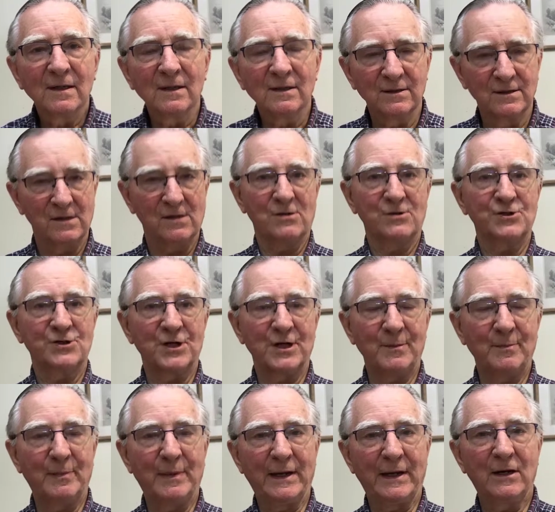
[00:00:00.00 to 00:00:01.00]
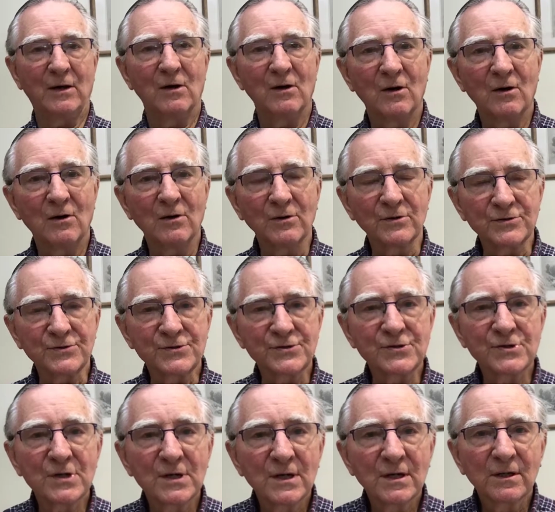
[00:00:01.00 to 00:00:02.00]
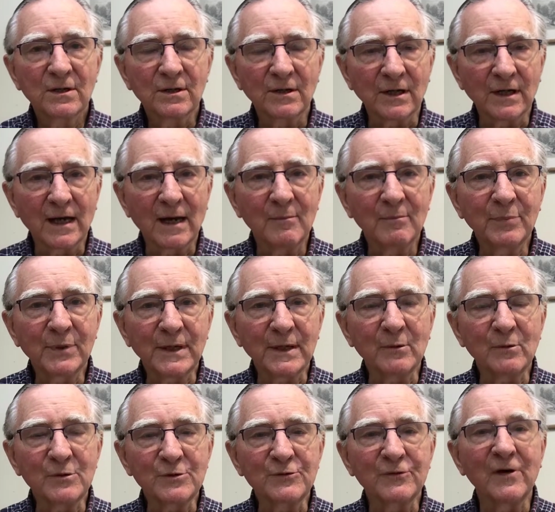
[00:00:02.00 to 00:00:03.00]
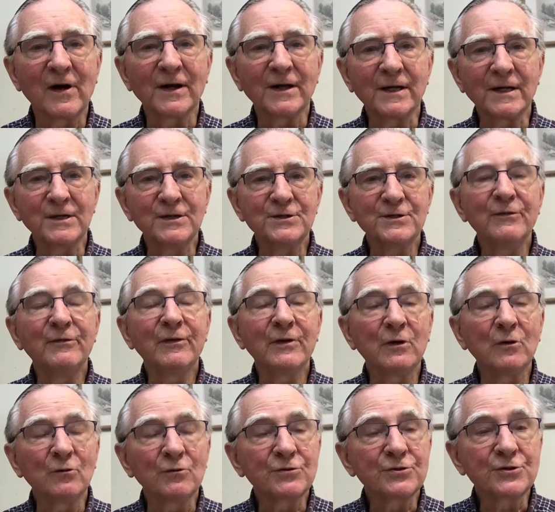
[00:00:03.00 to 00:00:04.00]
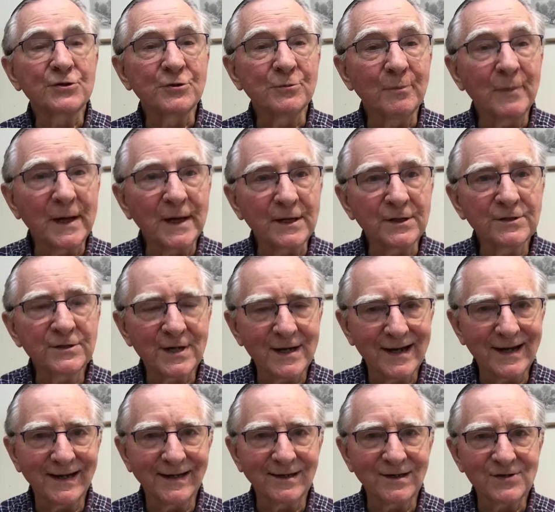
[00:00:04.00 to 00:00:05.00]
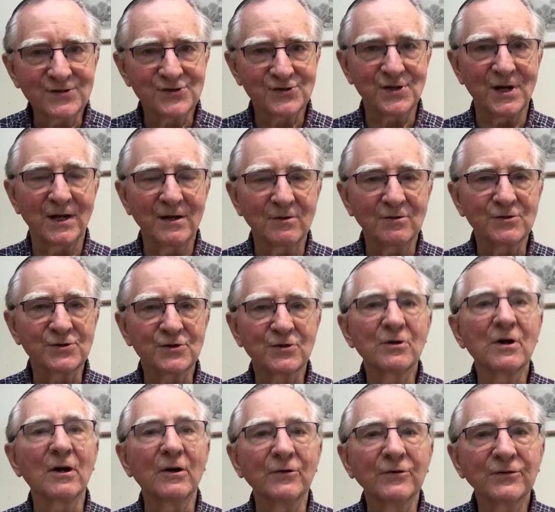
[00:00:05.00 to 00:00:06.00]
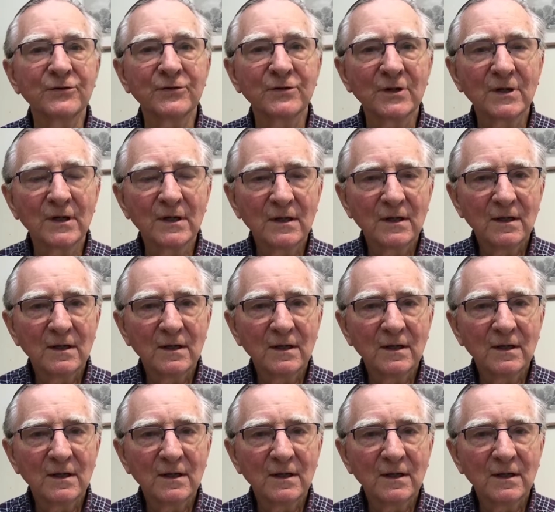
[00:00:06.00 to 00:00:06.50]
largely because the company was finding it difficult to maintain sales growth,